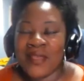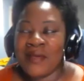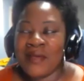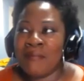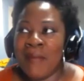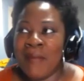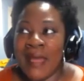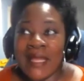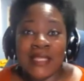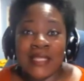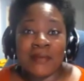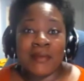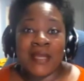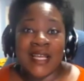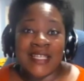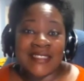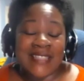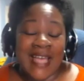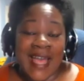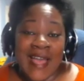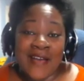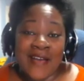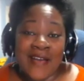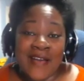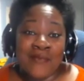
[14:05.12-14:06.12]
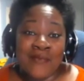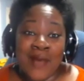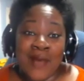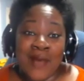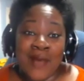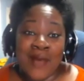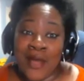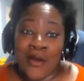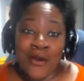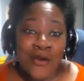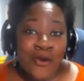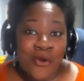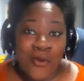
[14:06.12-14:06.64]
mainly because I have
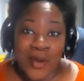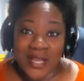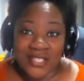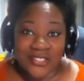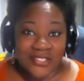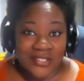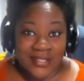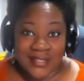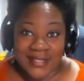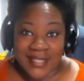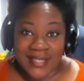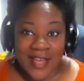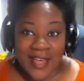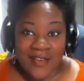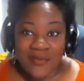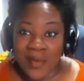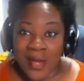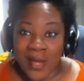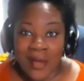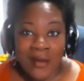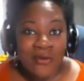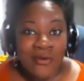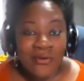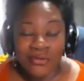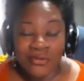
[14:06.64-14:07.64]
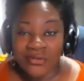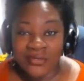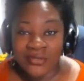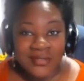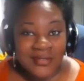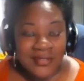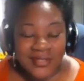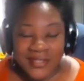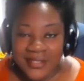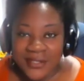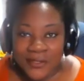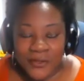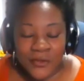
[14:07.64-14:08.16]
my own questions. I have my own
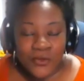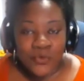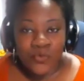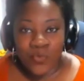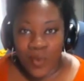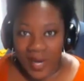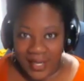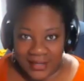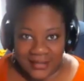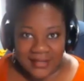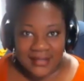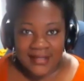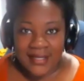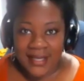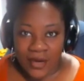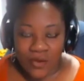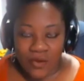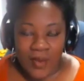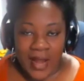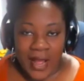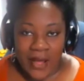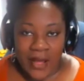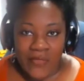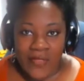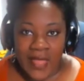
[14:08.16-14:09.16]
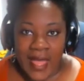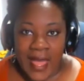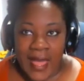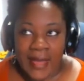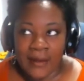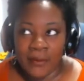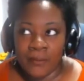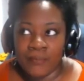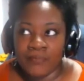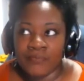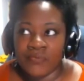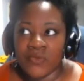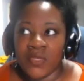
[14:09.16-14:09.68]
wrestling around that,
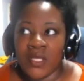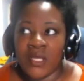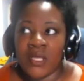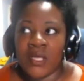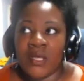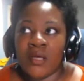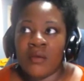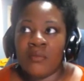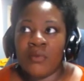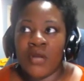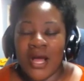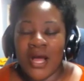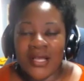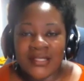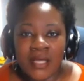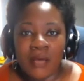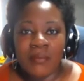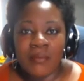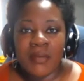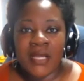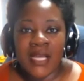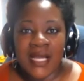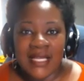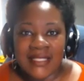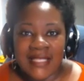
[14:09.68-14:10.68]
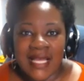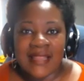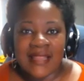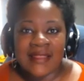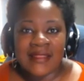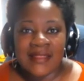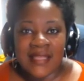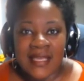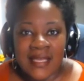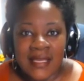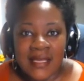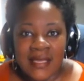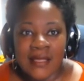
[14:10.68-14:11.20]
but also because I
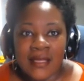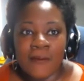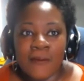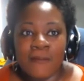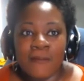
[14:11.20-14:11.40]
think